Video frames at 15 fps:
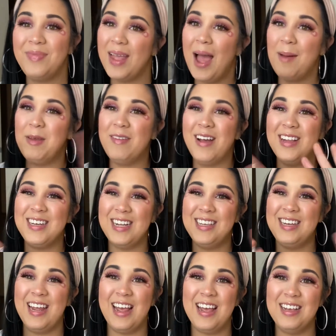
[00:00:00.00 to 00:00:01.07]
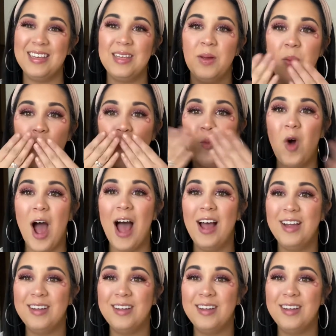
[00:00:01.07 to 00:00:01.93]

Happy Valentine's Day, guys. Mwah.